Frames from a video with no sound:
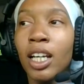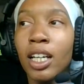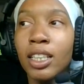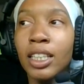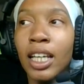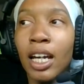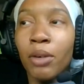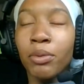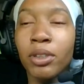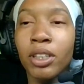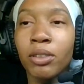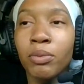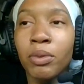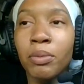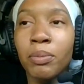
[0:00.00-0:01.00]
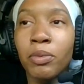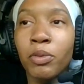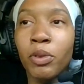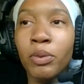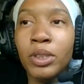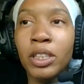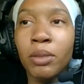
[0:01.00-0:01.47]
yeah we would
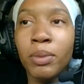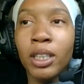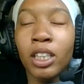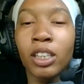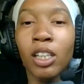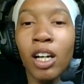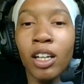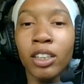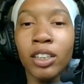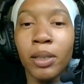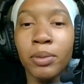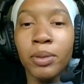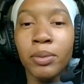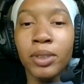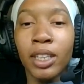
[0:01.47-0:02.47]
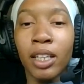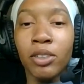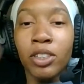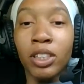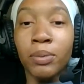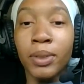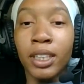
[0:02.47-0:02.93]
we would still be clogged up sometimes
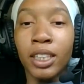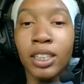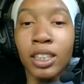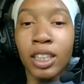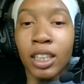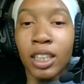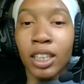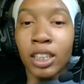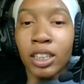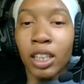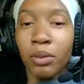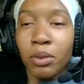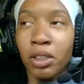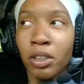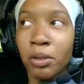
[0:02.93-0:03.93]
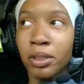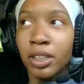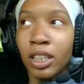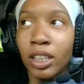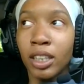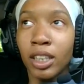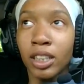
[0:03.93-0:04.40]
just because of the dust like we noticed
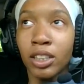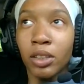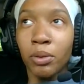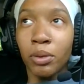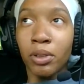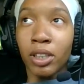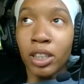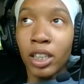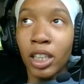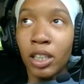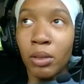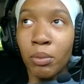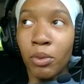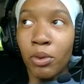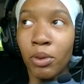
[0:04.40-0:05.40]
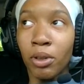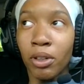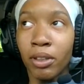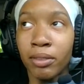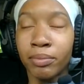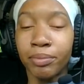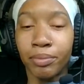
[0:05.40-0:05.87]
the dust so we were cleaning
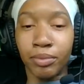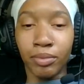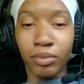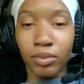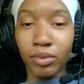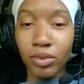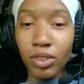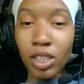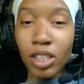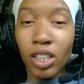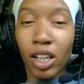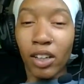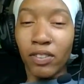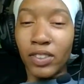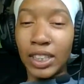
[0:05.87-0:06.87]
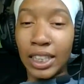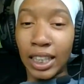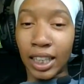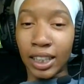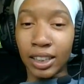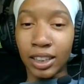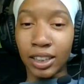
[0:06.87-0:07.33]
more of
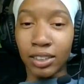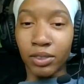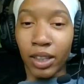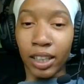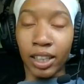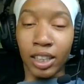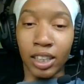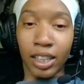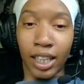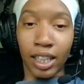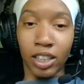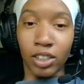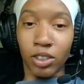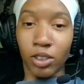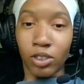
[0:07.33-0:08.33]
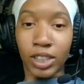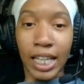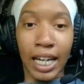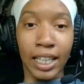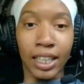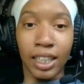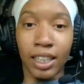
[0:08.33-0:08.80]
dust rather than like you know
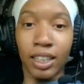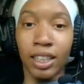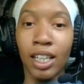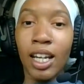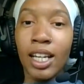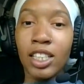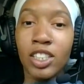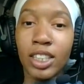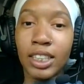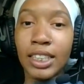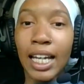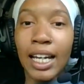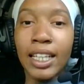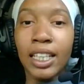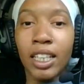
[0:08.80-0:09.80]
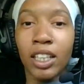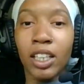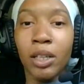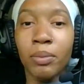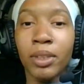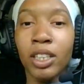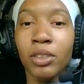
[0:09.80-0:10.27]
tidying just tidying
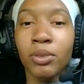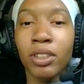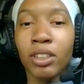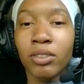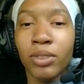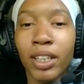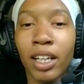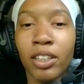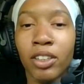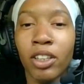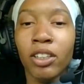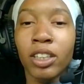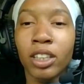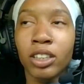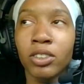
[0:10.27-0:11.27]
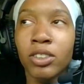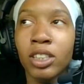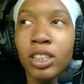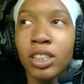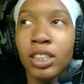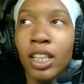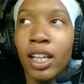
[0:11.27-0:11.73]
up because we don't we're not dirty so it's
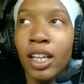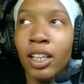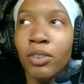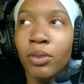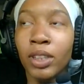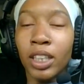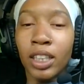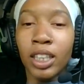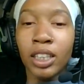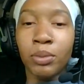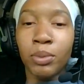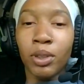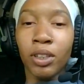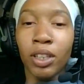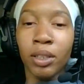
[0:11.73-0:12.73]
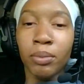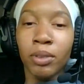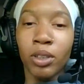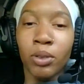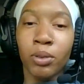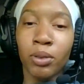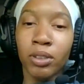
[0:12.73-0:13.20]
just like when the dust build up in
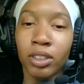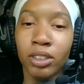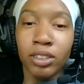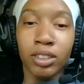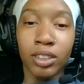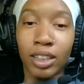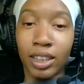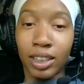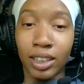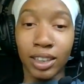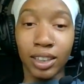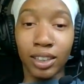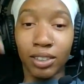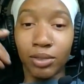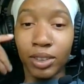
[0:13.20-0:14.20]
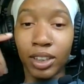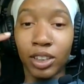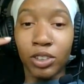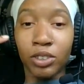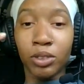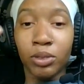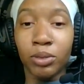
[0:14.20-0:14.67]
the corners that should really
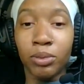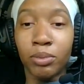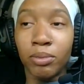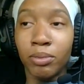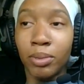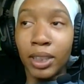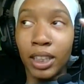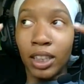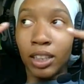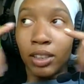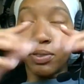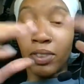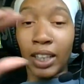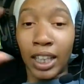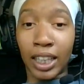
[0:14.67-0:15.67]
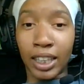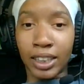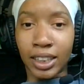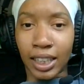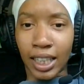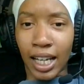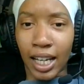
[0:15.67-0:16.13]
do be in the
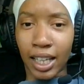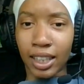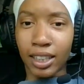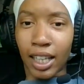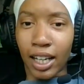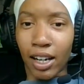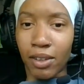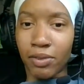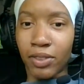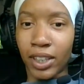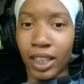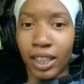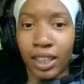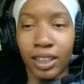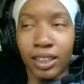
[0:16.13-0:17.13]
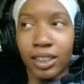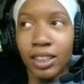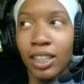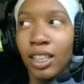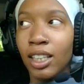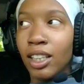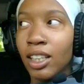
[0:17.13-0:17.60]
fans a lot like our fans
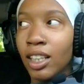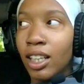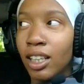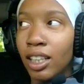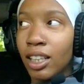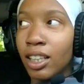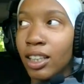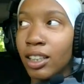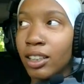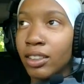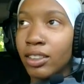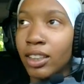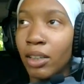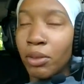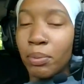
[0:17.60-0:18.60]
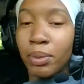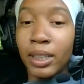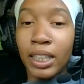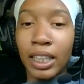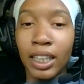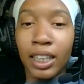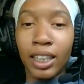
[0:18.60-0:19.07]
uh that we
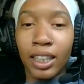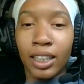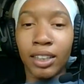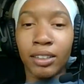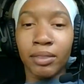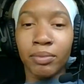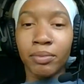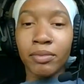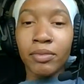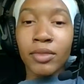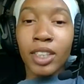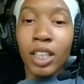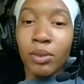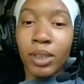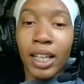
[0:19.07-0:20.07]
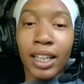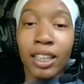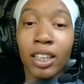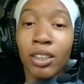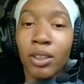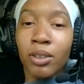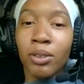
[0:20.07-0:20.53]
plug in Cause we like
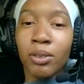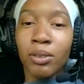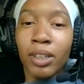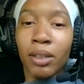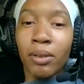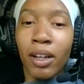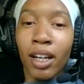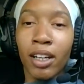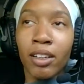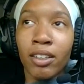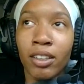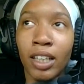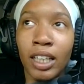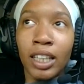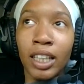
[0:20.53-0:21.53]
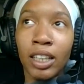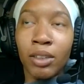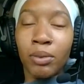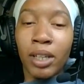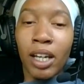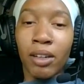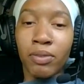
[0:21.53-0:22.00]
it cold. Like we had an air on and then
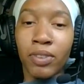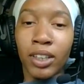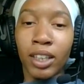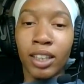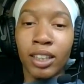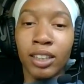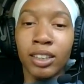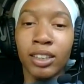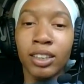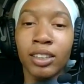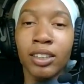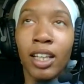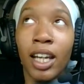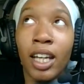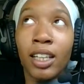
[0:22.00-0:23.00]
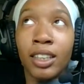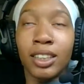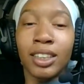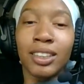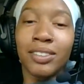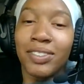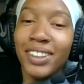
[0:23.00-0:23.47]
we have fans and a
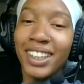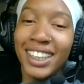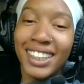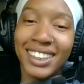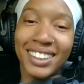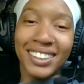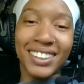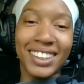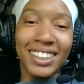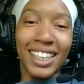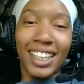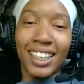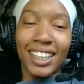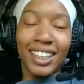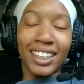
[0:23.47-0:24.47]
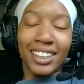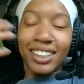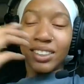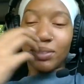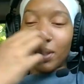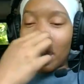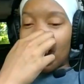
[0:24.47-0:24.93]
ceiling fan. So it's like, yeah, it's
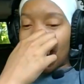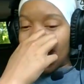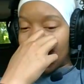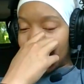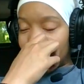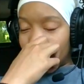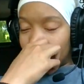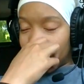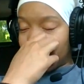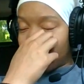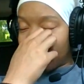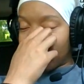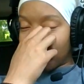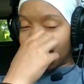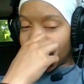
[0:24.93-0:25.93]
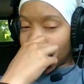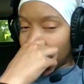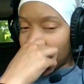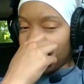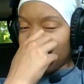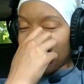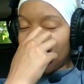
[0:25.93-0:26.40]
just one of those.
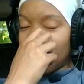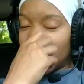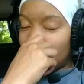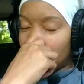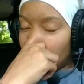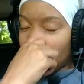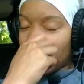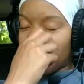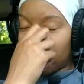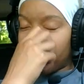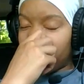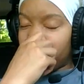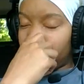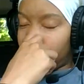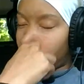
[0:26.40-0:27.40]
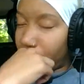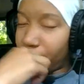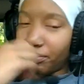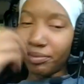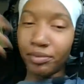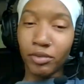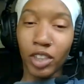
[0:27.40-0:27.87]
So
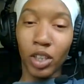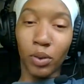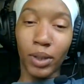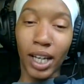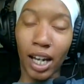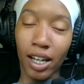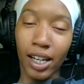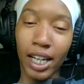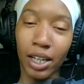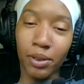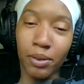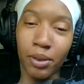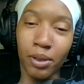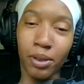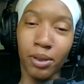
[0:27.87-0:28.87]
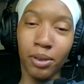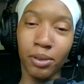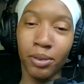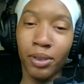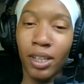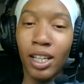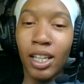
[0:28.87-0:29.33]
we got all that going
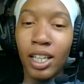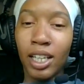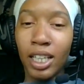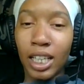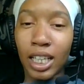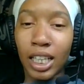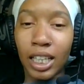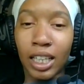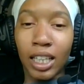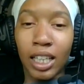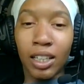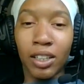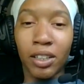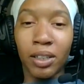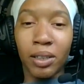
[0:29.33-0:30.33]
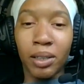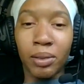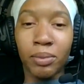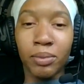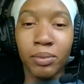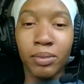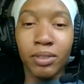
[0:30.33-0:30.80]
on. It can
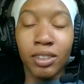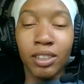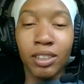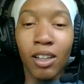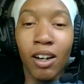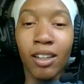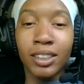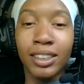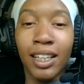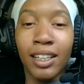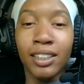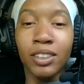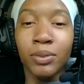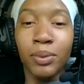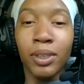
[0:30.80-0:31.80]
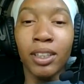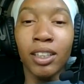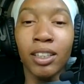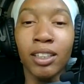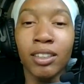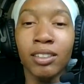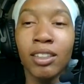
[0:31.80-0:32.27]
um, cause that as
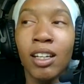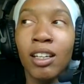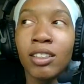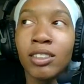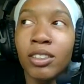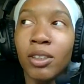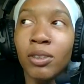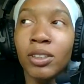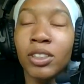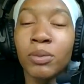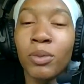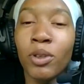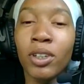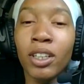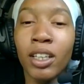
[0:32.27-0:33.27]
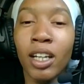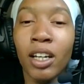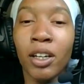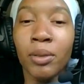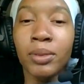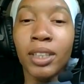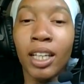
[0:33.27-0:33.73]
well. So the smoking
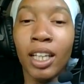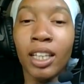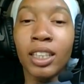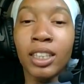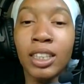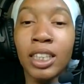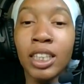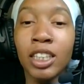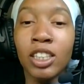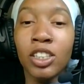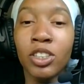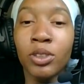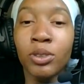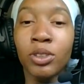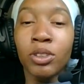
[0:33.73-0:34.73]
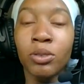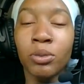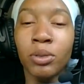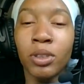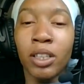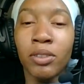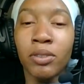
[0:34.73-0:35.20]
helps and the teas used to
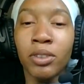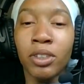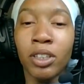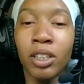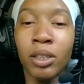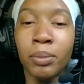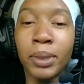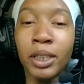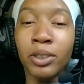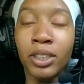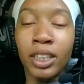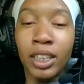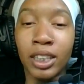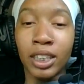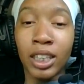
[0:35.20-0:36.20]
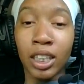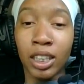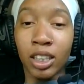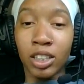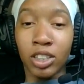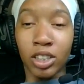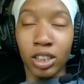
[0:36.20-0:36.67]
whenever um, he used to get sick
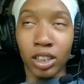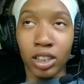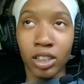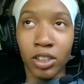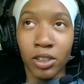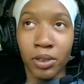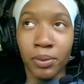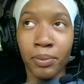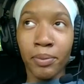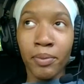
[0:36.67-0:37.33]
because Jalil